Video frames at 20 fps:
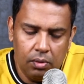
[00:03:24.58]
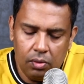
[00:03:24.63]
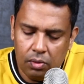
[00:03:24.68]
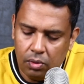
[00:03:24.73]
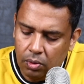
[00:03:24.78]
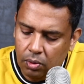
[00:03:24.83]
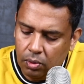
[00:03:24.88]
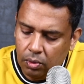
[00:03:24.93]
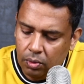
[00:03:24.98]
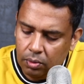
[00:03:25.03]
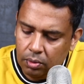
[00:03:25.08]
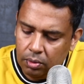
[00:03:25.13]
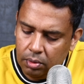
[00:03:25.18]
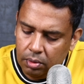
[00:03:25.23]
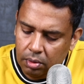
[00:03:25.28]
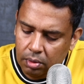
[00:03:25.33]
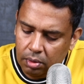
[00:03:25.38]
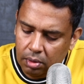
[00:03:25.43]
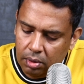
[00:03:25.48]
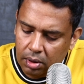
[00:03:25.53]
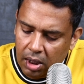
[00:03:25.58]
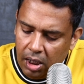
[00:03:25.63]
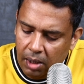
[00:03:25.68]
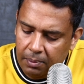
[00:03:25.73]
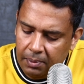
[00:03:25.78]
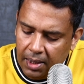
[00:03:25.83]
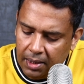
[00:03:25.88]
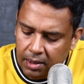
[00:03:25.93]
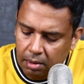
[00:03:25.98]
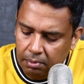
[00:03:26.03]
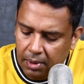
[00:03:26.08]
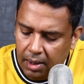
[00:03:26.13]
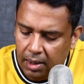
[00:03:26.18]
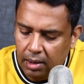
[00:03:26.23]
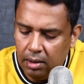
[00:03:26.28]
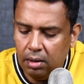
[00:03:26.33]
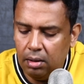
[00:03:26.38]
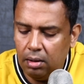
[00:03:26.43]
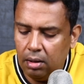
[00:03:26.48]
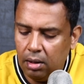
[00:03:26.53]
So keep that in
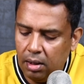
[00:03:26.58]
mind.